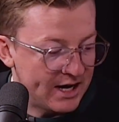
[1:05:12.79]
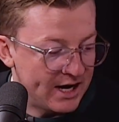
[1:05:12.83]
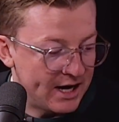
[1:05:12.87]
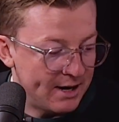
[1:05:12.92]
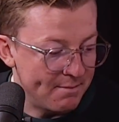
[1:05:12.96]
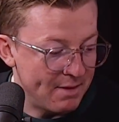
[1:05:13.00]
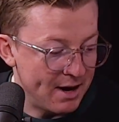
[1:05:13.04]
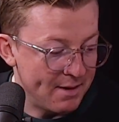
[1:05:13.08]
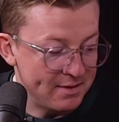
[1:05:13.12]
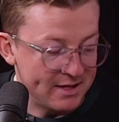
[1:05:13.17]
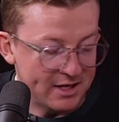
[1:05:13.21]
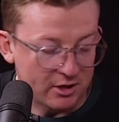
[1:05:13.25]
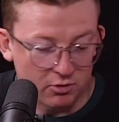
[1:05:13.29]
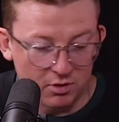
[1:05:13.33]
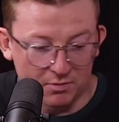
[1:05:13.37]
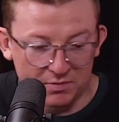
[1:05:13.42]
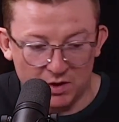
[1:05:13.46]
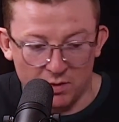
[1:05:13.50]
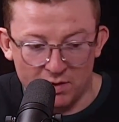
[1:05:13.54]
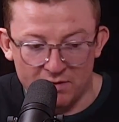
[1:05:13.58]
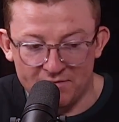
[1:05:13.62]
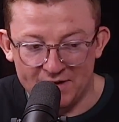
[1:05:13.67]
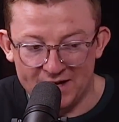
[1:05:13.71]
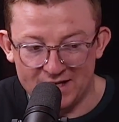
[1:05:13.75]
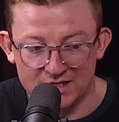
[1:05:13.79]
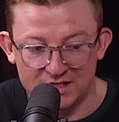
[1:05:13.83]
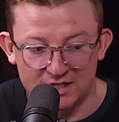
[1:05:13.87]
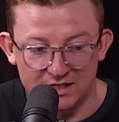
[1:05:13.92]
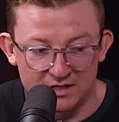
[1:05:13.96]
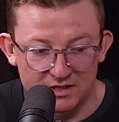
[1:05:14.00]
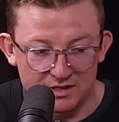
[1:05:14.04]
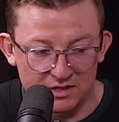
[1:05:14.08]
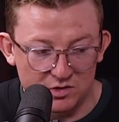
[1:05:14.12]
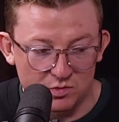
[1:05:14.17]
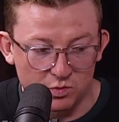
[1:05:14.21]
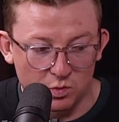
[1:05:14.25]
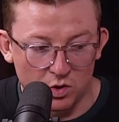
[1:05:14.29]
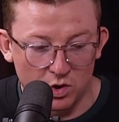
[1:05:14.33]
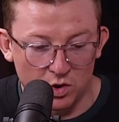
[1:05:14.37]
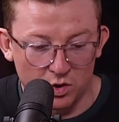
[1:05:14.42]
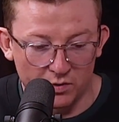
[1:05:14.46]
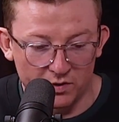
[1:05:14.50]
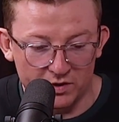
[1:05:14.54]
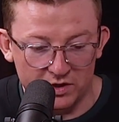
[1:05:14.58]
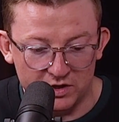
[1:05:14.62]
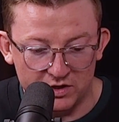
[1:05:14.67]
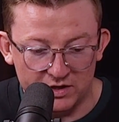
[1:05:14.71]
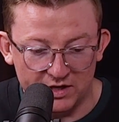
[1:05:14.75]
maybe they're crypto investors as well,
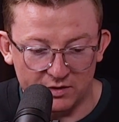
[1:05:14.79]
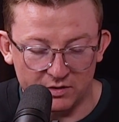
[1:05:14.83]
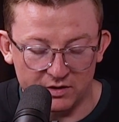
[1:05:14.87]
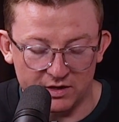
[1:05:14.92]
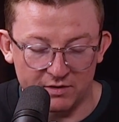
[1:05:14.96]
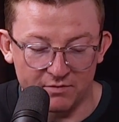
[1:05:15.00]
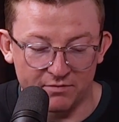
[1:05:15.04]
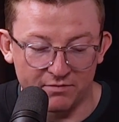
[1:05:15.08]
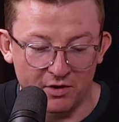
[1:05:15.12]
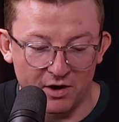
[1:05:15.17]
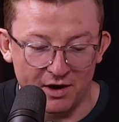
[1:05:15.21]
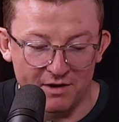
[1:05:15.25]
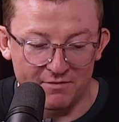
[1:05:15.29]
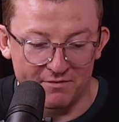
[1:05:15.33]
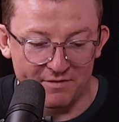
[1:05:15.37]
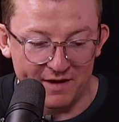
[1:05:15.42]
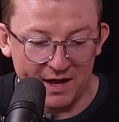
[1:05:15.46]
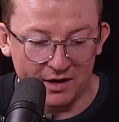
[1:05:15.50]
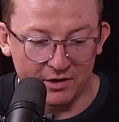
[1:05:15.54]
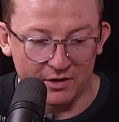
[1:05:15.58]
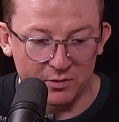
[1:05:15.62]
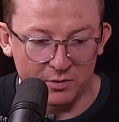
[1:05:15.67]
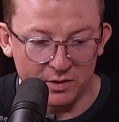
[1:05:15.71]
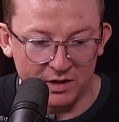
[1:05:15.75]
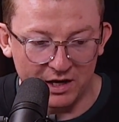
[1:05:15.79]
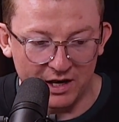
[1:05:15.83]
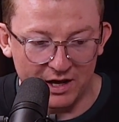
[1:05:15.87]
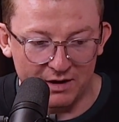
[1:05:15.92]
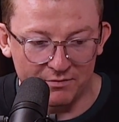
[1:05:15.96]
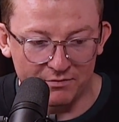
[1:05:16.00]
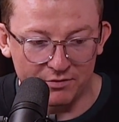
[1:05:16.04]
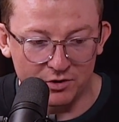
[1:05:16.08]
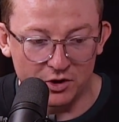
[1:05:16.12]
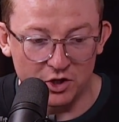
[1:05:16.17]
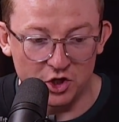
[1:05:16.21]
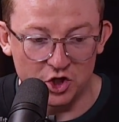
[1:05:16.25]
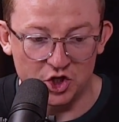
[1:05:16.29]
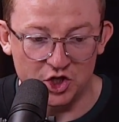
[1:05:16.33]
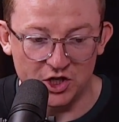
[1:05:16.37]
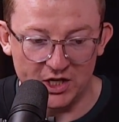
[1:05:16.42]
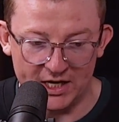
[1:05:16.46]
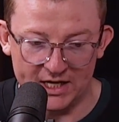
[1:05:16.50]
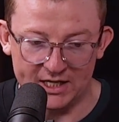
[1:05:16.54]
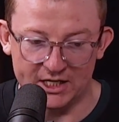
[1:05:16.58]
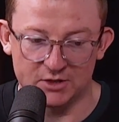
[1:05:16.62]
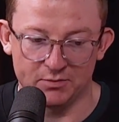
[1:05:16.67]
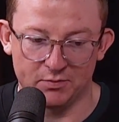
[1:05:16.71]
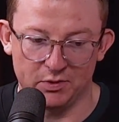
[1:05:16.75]
that you think they'd find value. We'd love for you to share
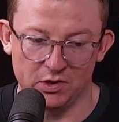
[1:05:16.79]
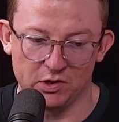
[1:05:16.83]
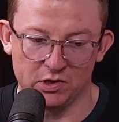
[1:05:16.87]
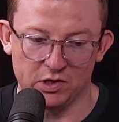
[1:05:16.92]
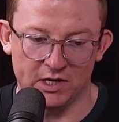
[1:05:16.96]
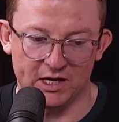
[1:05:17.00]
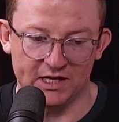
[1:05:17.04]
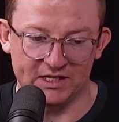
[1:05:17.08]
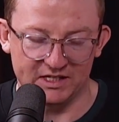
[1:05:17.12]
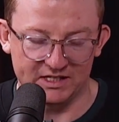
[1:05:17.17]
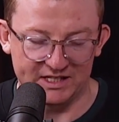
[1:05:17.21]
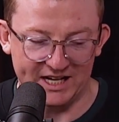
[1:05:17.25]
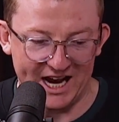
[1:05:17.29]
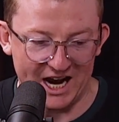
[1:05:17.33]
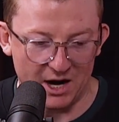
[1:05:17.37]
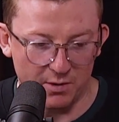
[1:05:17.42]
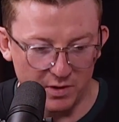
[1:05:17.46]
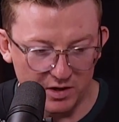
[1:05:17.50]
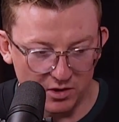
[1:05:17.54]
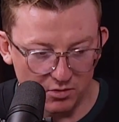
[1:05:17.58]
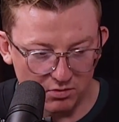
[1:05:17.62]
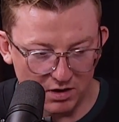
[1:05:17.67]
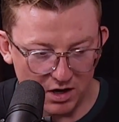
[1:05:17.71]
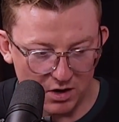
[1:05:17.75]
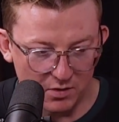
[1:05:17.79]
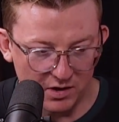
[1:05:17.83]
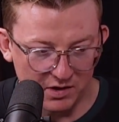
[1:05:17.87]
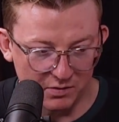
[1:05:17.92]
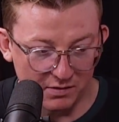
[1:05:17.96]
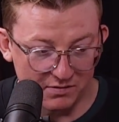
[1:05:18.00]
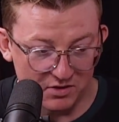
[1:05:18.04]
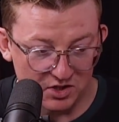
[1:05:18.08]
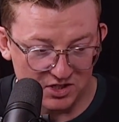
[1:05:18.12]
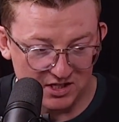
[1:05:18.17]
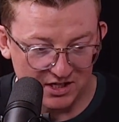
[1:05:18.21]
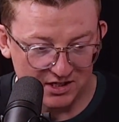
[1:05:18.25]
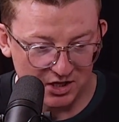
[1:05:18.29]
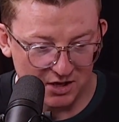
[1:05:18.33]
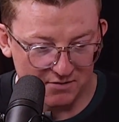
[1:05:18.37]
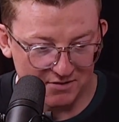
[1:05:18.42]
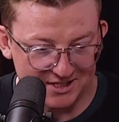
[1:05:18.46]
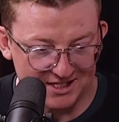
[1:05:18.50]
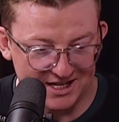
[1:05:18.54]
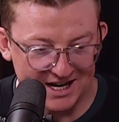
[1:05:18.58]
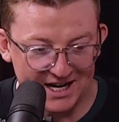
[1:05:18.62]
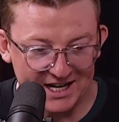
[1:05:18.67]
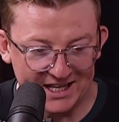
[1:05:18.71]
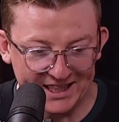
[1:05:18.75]
this podcast. It's how we grow it. We've just ticked over
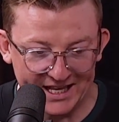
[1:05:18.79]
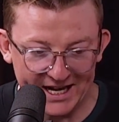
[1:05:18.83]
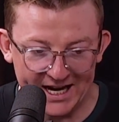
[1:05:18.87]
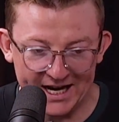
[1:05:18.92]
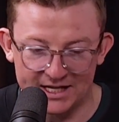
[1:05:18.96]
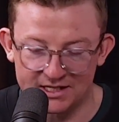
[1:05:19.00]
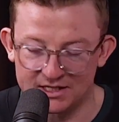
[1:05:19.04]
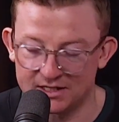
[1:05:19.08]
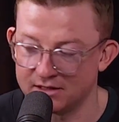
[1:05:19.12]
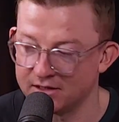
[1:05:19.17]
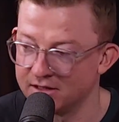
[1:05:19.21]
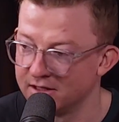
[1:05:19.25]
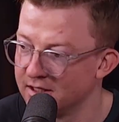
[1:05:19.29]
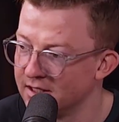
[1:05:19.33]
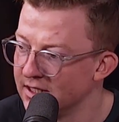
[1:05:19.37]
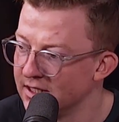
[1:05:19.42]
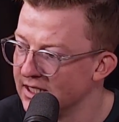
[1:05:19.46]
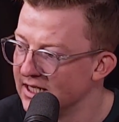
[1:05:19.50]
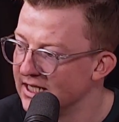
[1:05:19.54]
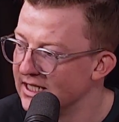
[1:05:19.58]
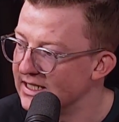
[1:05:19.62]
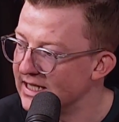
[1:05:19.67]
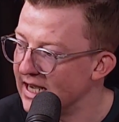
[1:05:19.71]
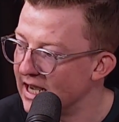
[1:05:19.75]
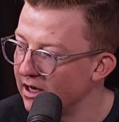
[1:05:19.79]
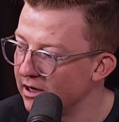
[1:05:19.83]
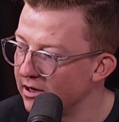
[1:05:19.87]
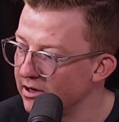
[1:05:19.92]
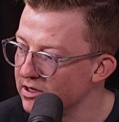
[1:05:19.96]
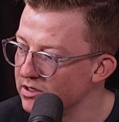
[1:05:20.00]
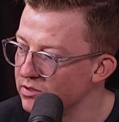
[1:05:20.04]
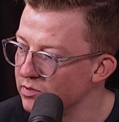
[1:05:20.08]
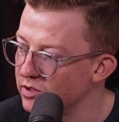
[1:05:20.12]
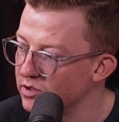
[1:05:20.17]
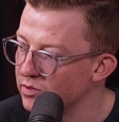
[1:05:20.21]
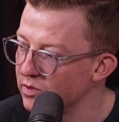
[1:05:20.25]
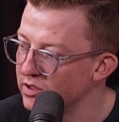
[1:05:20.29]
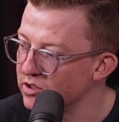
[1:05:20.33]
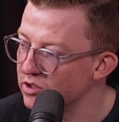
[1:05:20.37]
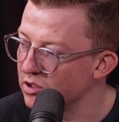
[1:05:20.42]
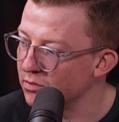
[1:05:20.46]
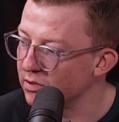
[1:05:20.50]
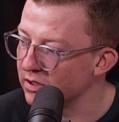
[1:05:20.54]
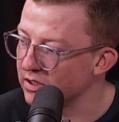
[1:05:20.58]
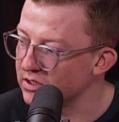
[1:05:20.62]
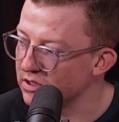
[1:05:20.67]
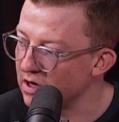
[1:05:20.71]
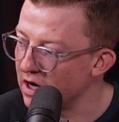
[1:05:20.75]
10,000 downloads, which we're super
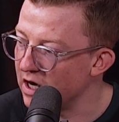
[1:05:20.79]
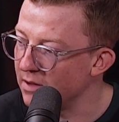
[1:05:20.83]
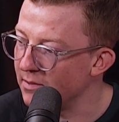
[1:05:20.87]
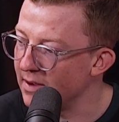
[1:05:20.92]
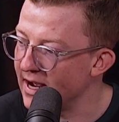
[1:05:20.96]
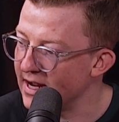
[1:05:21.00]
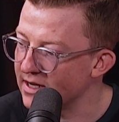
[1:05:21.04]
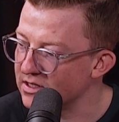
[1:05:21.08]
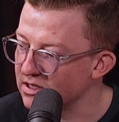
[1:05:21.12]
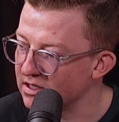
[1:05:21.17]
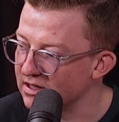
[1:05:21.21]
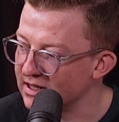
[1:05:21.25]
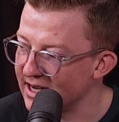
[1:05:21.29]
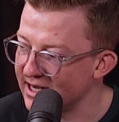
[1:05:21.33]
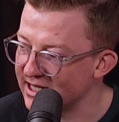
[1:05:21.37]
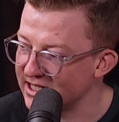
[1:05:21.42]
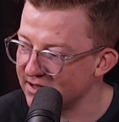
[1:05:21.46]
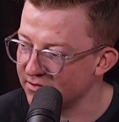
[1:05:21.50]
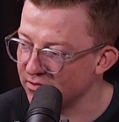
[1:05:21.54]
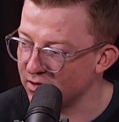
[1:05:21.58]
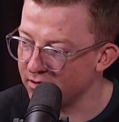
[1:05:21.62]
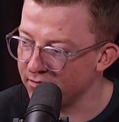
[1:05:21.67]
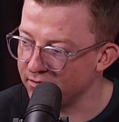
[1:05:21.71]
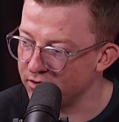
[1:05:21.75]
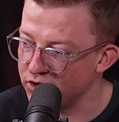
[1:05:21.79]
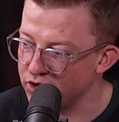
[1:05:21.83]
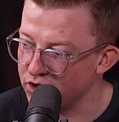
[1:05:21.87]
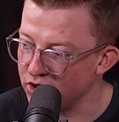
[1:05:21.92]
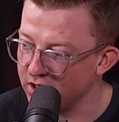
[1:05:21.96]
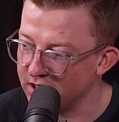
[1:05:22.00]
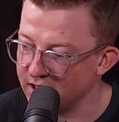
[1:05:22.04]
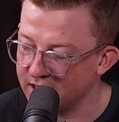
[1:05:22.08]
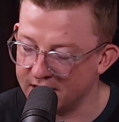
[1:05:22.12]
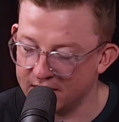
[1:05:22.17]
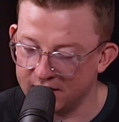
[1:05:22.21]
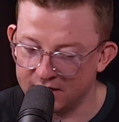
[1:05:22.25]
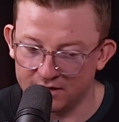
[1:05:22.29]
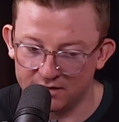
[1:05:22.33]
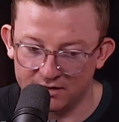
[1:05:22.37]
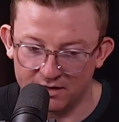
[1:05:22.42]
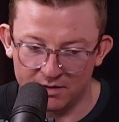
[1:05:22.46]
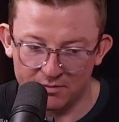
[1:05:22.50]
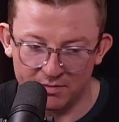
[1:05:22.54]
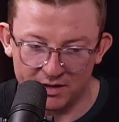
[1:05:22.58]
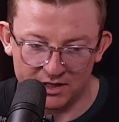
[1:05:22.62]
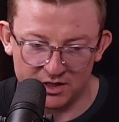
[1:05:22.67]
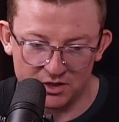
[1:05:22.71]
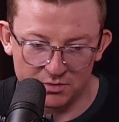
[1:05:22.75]
excited about. So thanks everyone for tuning in and
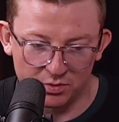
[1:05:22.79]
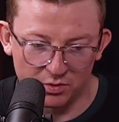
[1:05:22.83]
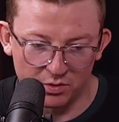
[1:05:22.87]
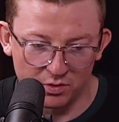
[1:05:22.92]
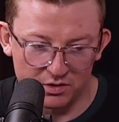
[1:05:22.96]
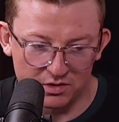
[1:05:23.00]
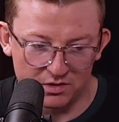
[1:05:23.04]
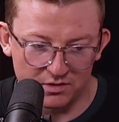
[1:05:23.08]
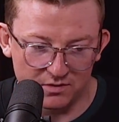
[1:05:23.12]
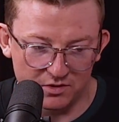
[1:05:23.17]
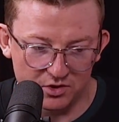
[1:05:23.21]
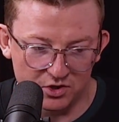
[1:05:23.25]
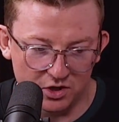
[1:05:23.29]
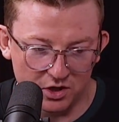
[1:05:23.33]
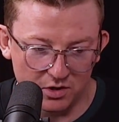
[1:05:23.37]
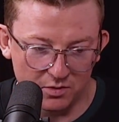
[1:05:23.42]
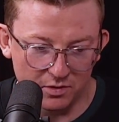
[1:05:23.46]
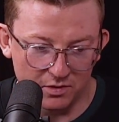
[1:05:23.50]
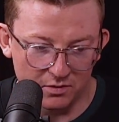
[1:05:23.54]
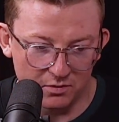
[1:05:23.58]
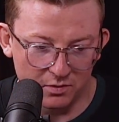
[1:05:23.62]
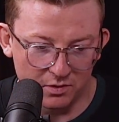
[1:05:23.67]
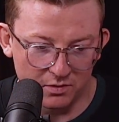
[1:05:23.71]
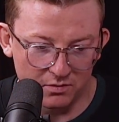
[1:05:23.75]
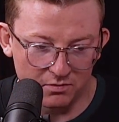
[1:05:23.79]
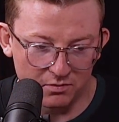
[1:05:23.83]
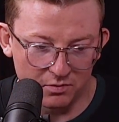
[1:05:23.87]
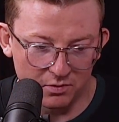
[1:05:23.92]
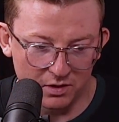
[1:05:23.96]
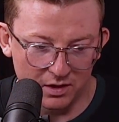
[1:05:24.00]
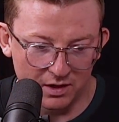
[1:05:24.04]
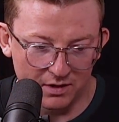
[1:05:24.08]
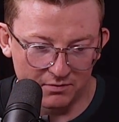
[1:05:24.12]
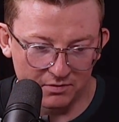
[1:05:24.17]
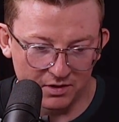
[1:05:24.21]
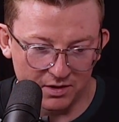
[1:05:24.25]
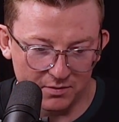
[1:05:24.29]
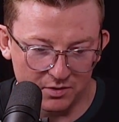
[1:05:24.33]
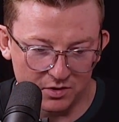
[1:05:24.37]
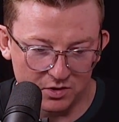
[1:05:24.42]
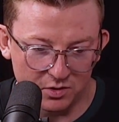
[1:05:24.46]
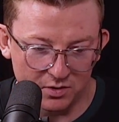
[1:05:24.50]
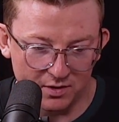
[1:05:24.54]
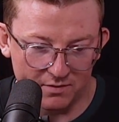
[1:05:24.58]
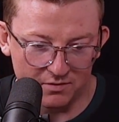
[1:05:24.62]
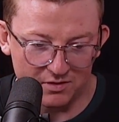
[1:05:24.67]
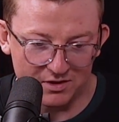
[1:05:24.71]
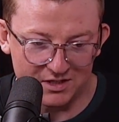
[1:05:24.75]
being supporters of the show. We love coming to
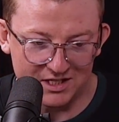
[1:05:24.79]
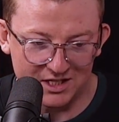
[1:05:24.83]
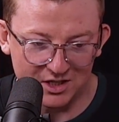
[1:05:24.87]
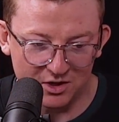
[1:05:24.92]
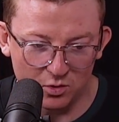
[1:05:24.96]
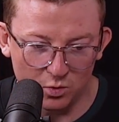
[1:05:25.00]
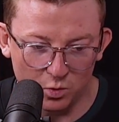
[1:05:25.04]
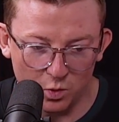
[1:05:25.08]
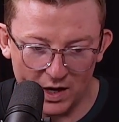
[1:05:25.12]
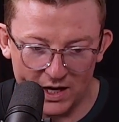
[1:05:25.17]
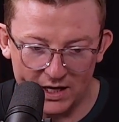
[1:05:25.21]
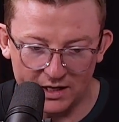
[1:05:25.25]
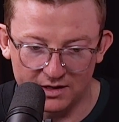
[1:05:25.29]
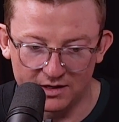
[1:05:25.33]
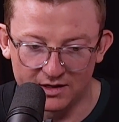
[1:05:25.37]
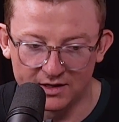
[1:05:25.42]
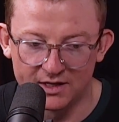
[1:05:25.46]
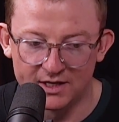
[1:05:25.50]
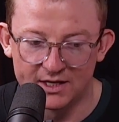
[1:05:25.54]
you every single week.